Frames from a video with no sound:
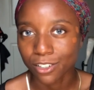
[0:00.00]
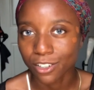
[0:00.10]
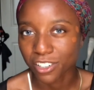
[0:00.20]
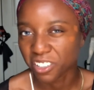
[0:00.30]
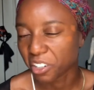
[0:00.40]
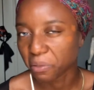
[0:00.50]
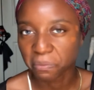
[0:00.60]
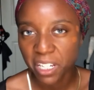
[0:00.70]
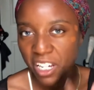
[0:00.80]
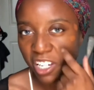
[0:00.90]
you know.
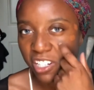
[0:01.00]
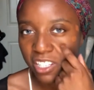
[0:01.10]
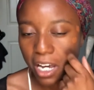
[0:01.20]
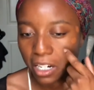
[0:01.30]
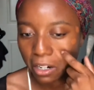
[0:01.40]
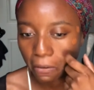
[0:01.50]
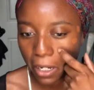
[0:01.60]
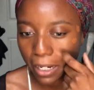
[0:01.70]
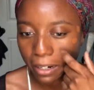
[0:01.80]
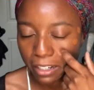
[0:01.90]
You just kind of don't
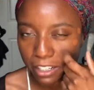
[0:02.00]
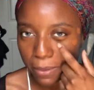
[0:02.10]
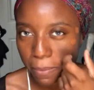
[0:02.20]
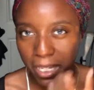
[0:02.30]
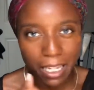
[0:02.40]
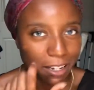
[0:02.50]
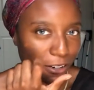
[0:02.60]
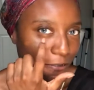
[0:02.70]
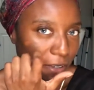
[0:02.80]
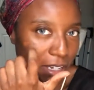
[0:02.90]
care. You just pick at your
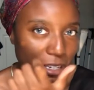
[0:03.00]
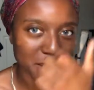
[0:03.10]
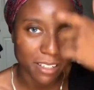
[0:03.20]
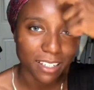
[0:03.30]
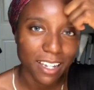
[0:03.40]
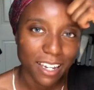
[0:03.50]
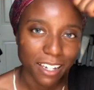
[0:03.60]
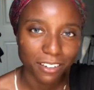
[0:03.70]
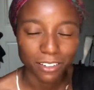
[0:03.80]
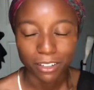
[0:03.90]
face. You
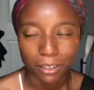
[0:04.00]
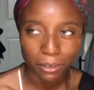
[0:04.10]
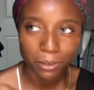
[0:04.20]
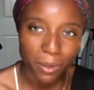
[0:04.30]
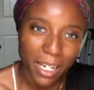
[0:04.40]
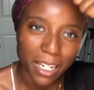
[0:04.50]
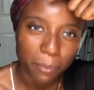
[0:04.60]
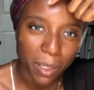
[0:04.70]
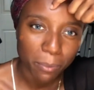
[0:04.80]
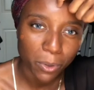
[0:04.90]
know, it's like, ooh, I got a
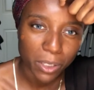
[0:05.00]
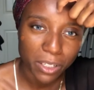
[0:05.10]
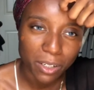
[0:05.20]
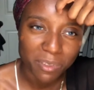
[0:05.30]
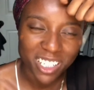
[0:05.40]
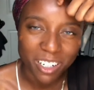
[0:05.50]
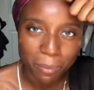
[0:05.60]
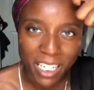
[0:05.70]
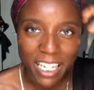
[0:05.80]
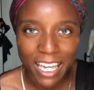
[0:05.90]
pimple here. I'm just going to
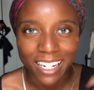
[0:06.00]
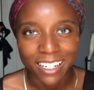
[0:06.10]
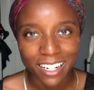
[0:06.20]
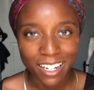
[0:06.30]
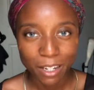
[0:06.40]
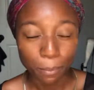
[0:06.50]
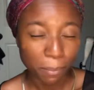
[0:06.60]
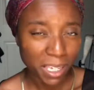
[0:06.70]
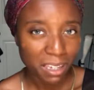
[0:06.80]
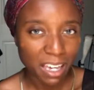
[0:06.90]
pick at it.
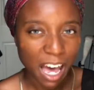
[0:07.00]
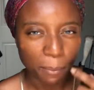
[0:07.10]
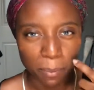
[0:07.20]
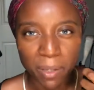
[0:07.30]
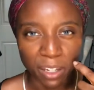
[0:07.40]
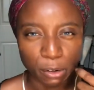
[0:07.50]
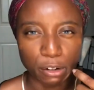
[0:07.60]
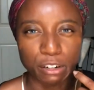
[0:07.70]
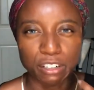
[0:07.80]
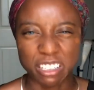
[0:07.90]
Me, I'm a
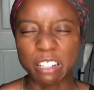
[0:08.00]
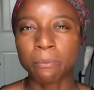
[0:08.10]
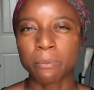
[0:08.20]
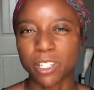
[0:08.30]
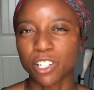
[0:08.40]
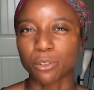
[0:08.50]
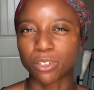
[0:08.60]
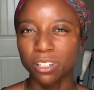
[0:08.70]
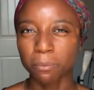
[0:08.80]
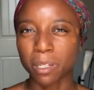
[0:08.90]
picker. Some
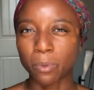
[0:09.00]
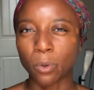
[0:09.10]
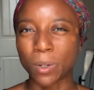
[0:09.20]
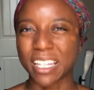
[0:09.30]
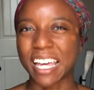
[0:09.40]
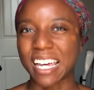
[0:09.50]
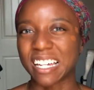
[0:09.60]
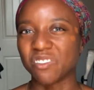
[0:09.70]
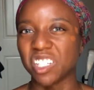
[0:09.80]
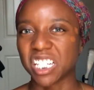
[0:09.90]
people, when they have
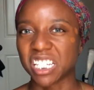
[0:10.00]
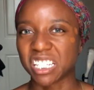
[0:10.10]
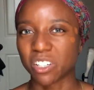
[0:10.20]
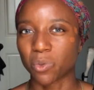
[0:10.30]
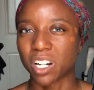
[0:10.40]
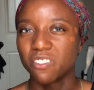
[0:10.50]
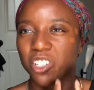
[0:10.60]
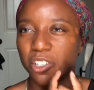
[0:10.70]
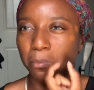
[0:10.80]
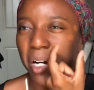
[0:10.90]
zits or whatever,
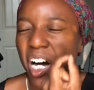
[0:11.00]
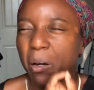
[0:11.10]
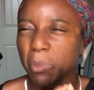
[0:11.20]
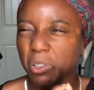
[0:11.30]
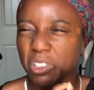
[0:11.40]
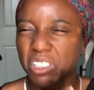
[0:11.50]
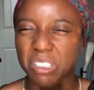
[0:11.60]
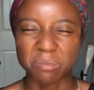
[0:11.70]
they're poppers.